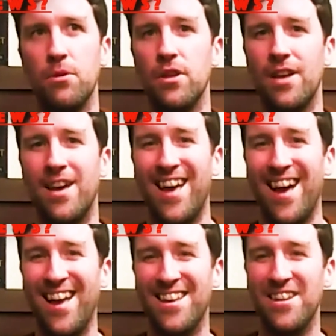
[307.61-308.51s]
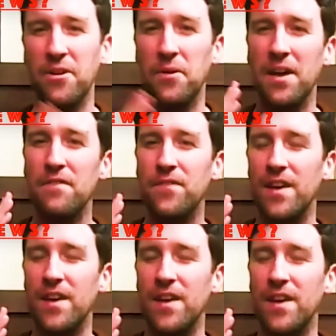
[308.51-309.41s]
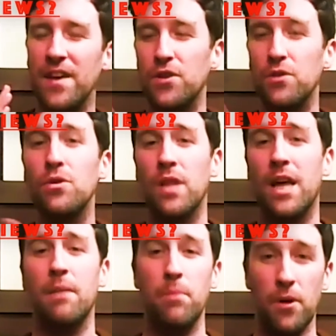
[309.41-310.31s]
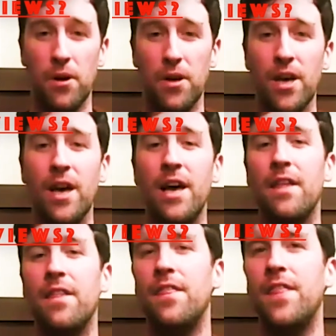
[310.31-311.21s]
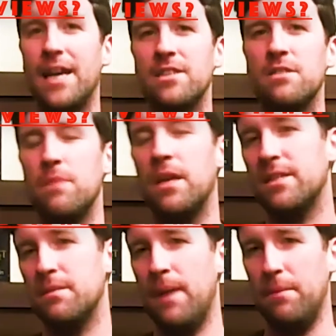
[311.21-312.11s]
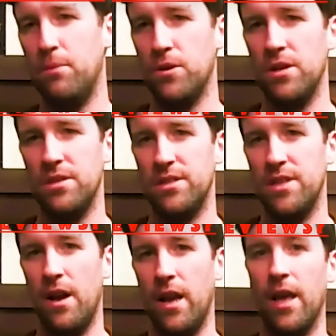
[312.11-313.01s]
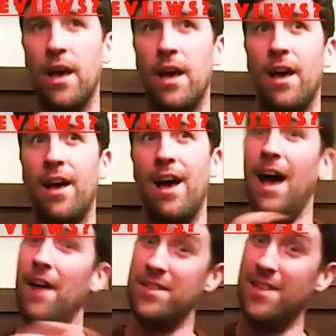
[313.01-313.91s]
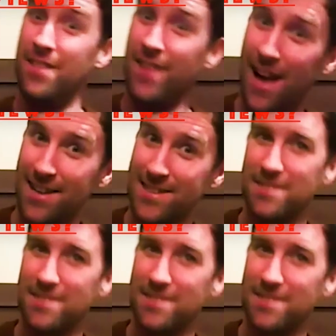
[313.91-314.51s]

But, you know, if you don't like a book, that doesn't mean it's a bad book necessarily. Having said that,